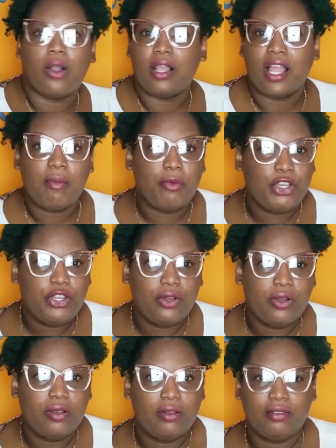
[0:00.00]
to collab with
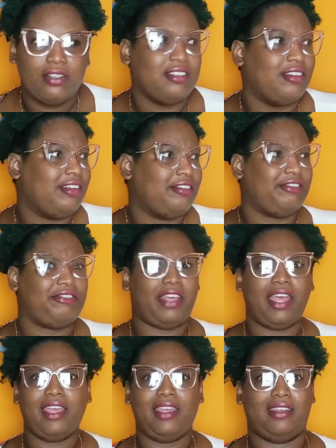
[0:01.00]
you.
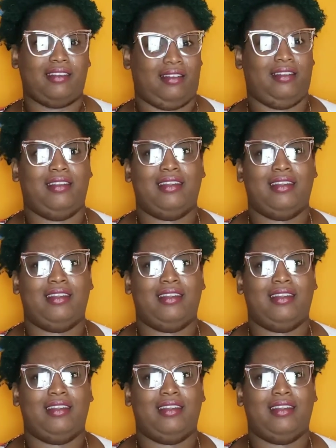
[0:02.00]
Fine,